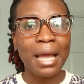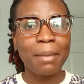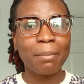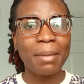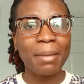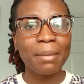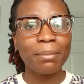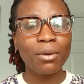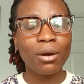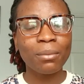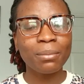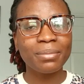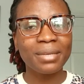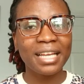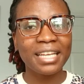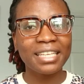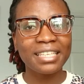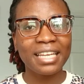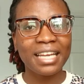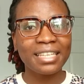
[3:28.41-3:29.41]
My mom
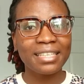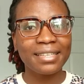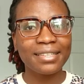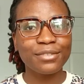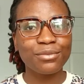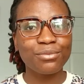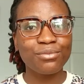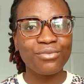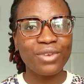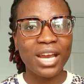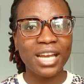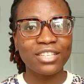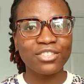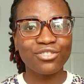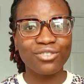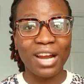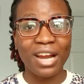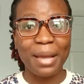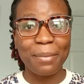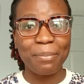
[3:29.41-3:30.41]
blended this red
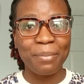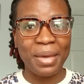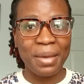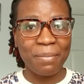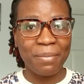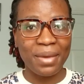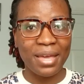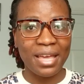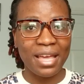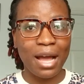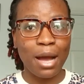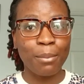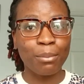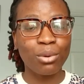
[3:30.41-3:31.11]
dried pepper and